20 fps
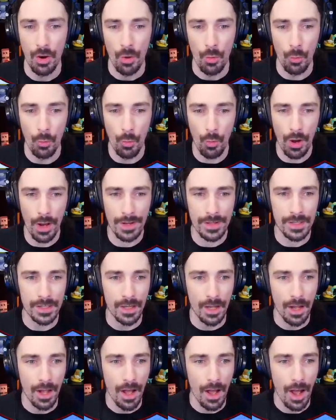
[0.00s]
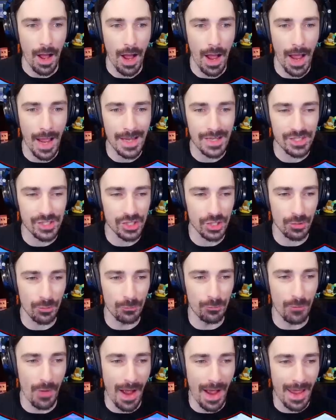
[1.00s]
what? I
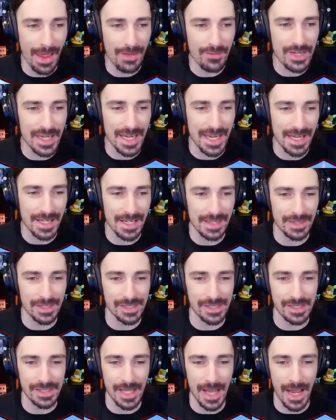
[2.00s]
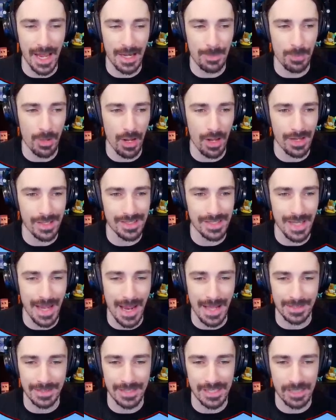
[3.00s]
survived hitting the skybox
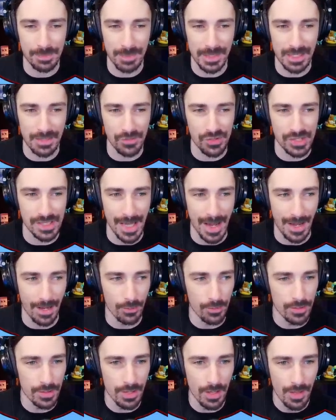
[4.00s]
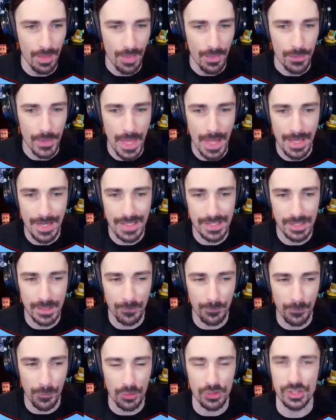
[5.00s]
at the speed of sound? That is the
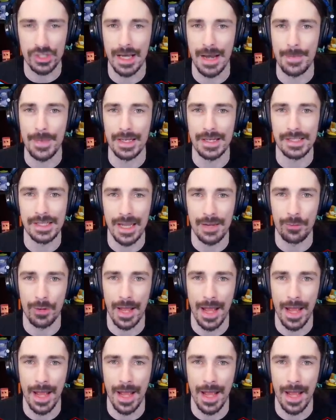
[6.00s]
first time that has ever